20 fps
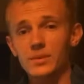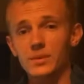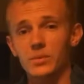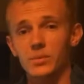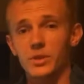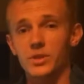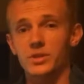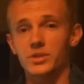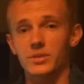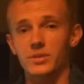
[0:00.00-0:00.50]

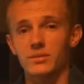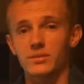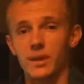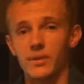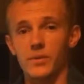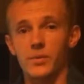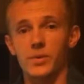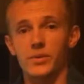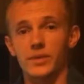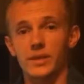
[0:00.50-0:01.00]
which
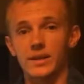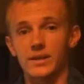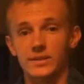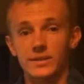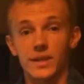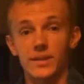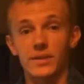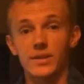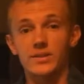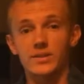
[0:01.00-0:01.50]
everyone thinks,
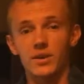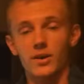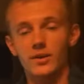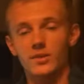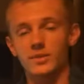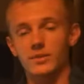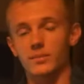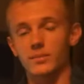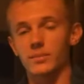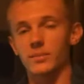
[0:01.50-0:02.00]
yeah, that's
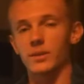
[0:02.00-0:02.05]
awesome.